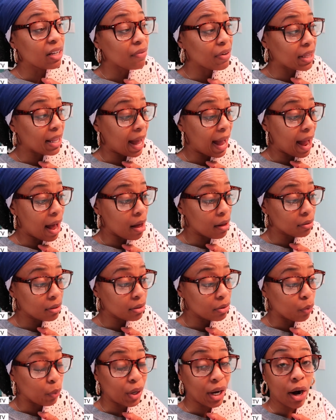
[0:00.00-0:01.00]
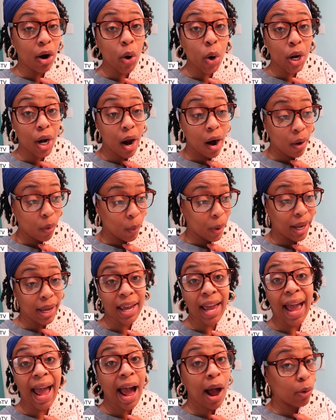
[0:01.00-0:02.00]
leaving the house. We are on our
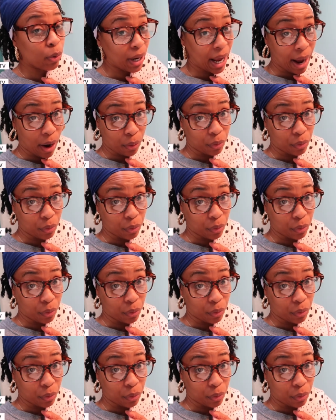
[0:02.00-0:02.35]
way out.